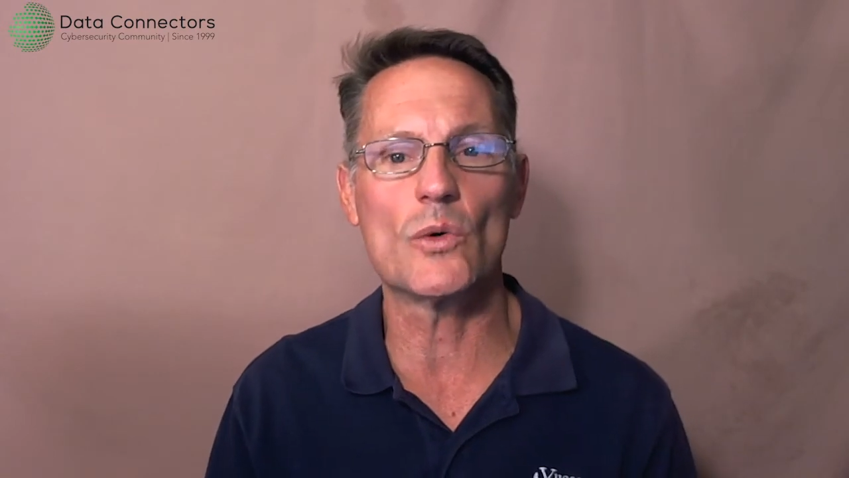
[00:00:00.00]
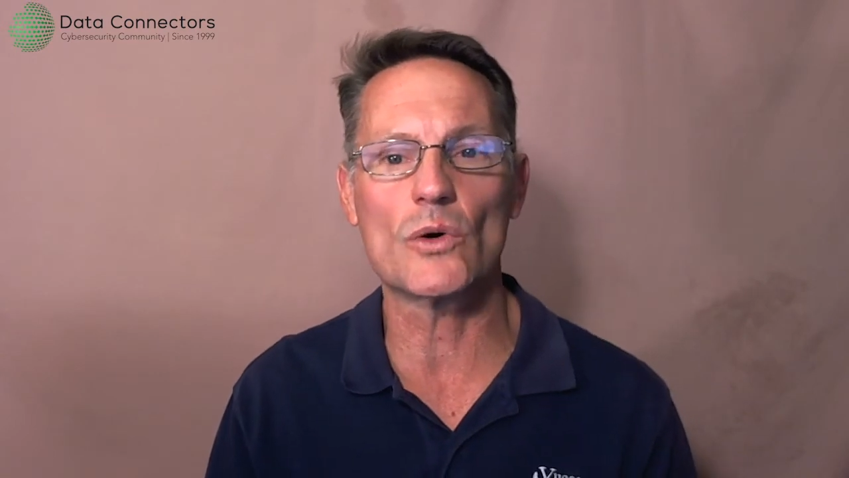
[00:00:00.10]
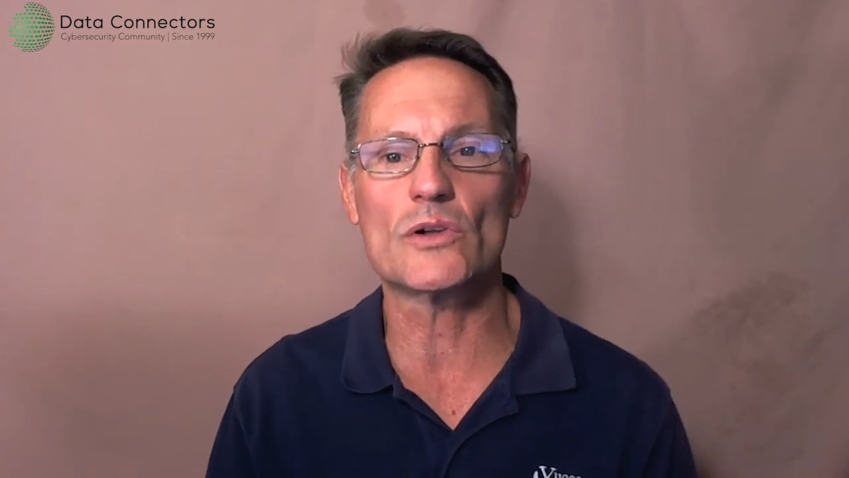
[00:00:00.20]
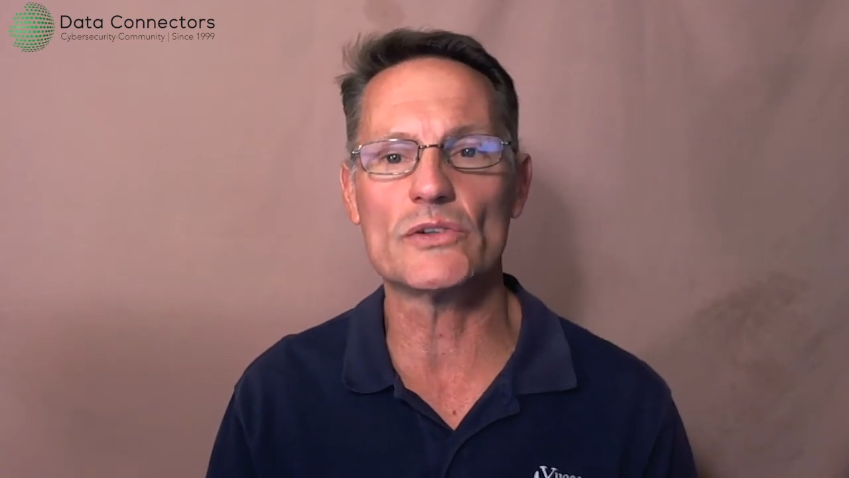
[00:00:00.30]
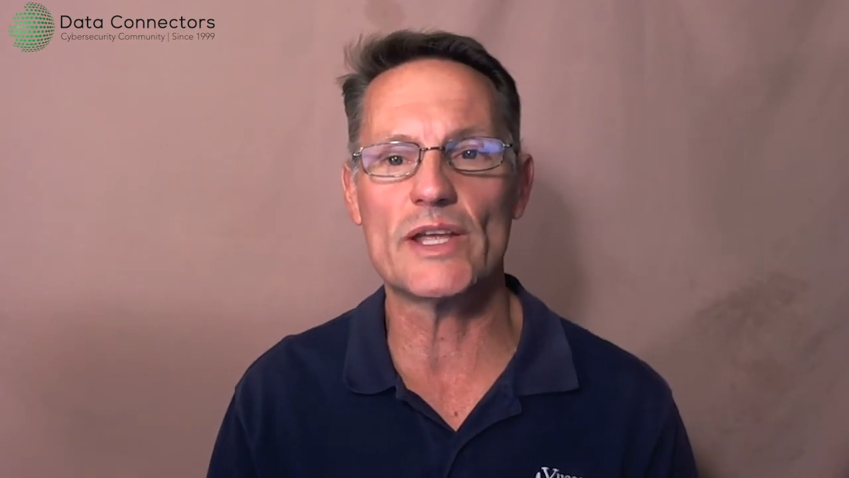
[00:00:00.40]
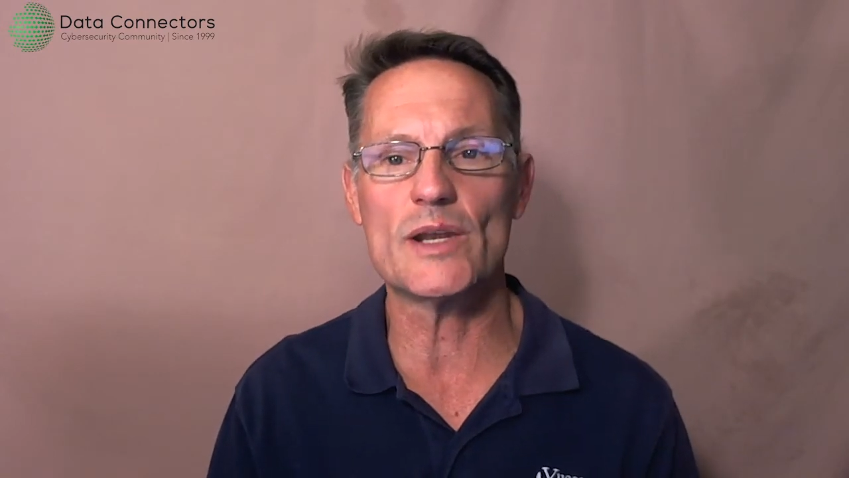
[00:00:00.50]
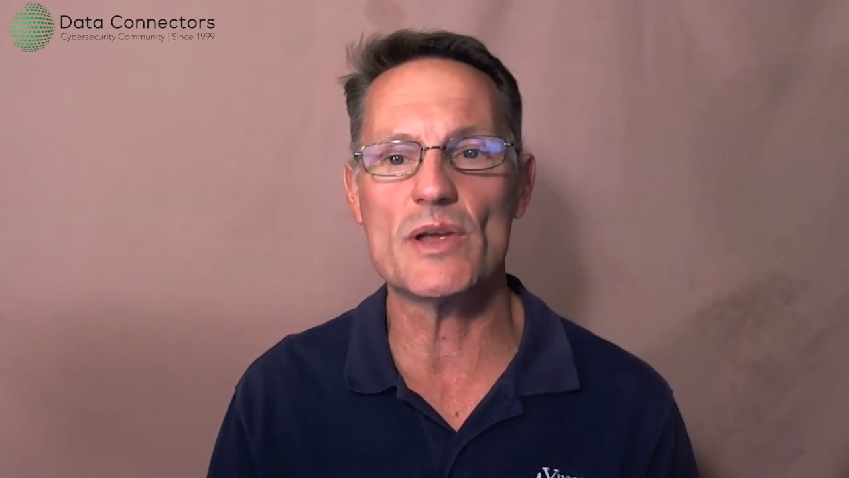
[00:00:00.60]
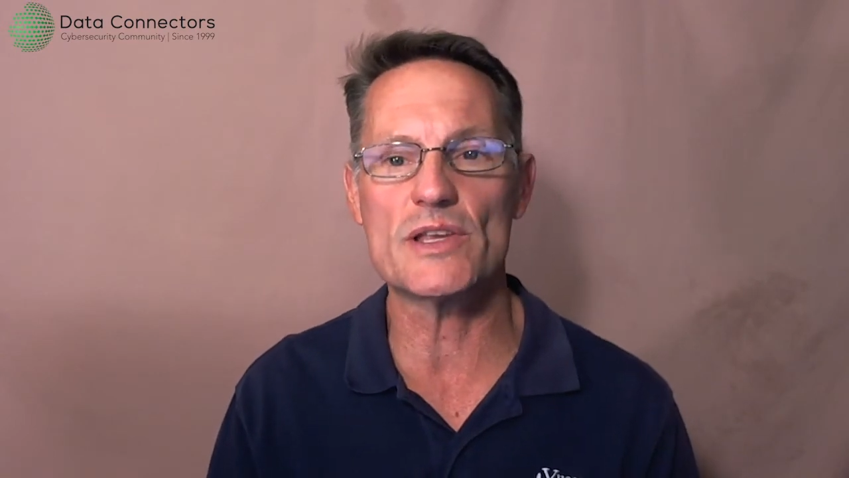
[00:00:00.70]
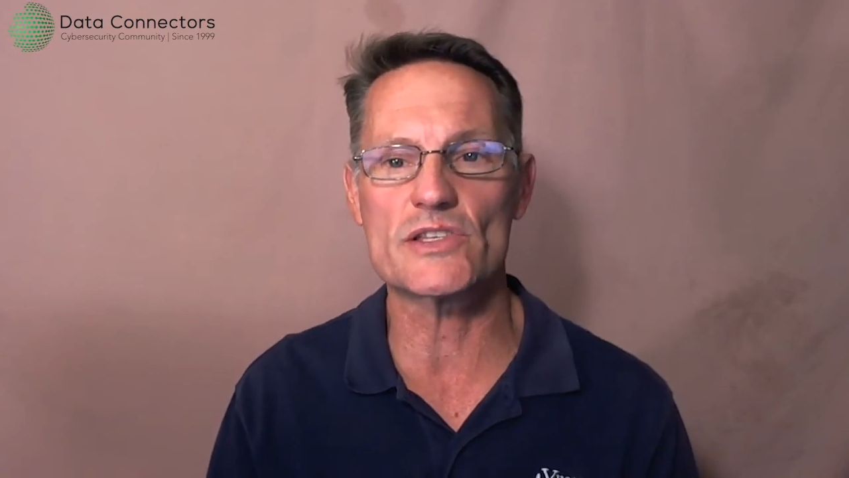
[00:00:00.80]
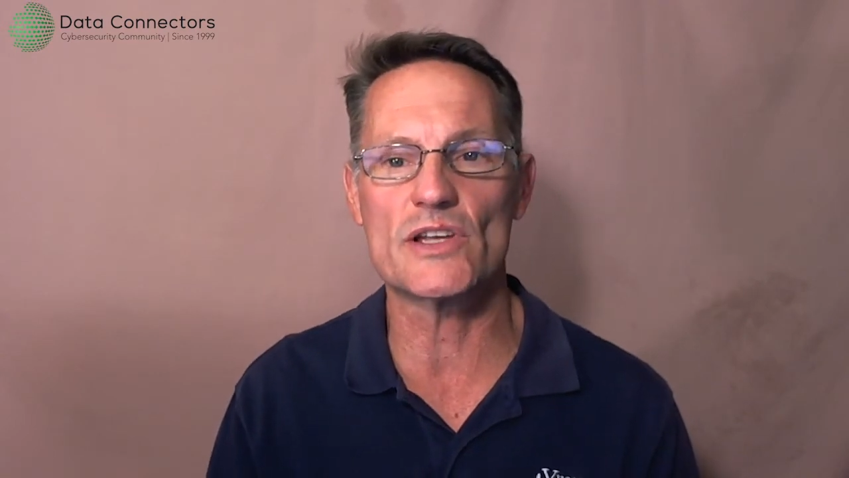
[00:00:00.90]
Oracle
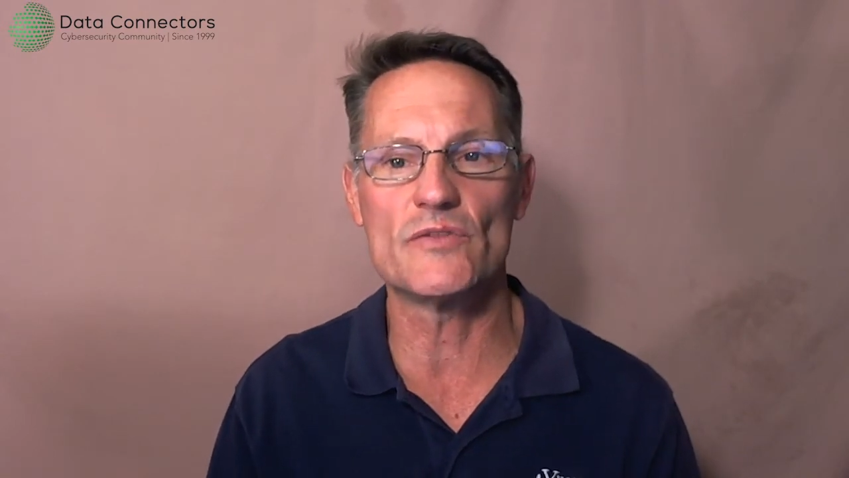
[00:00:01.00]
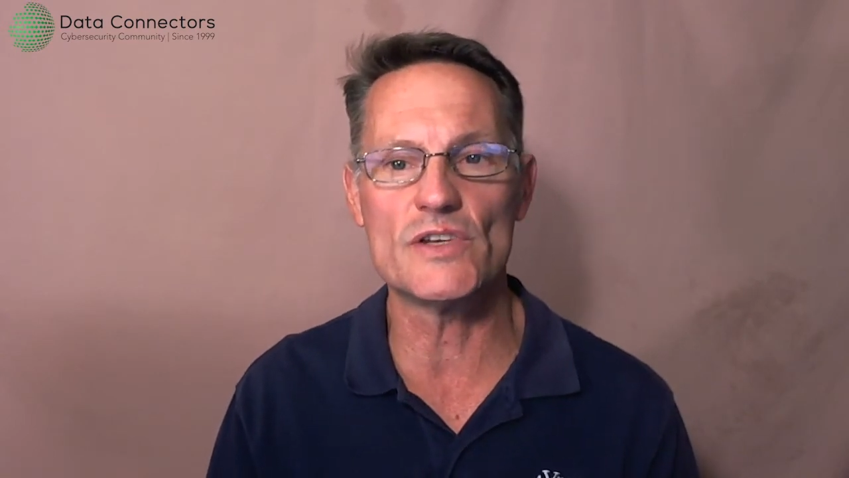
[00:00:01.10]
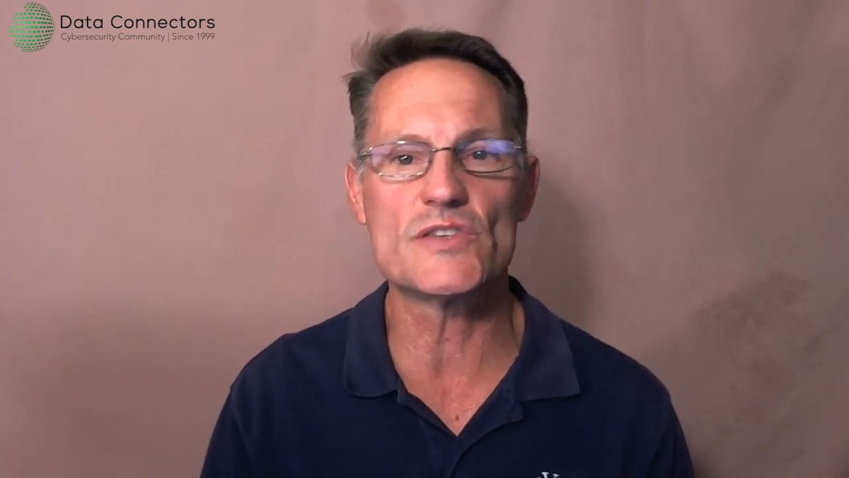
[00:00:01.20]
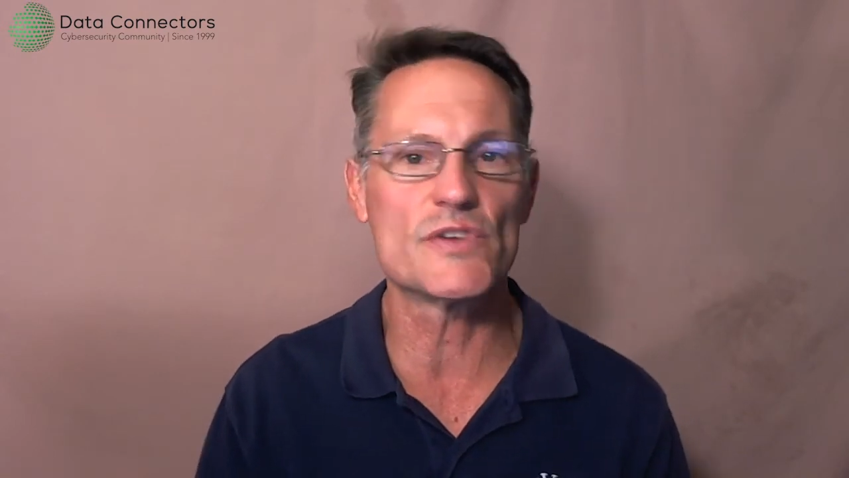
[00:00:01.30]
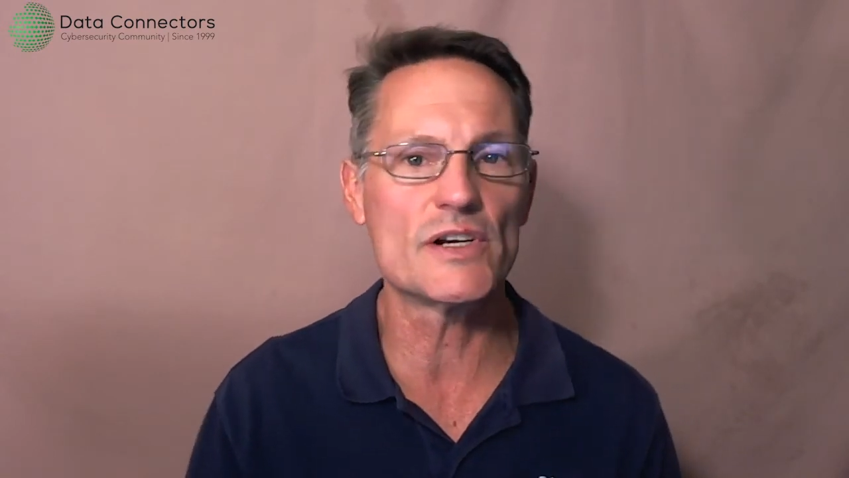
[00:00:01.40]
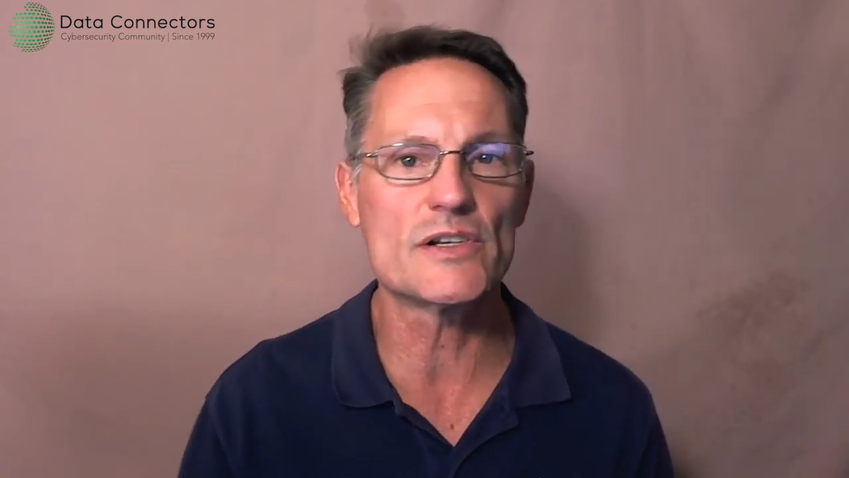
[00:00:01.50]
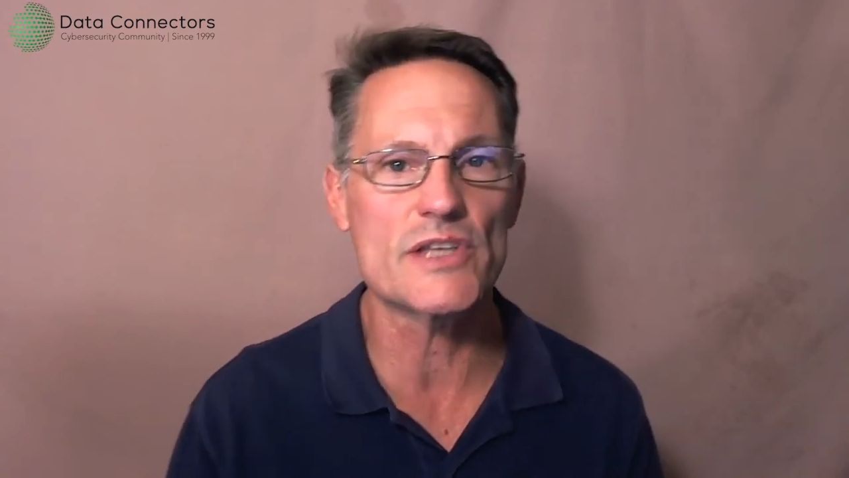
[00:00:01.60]
databases on vSphere.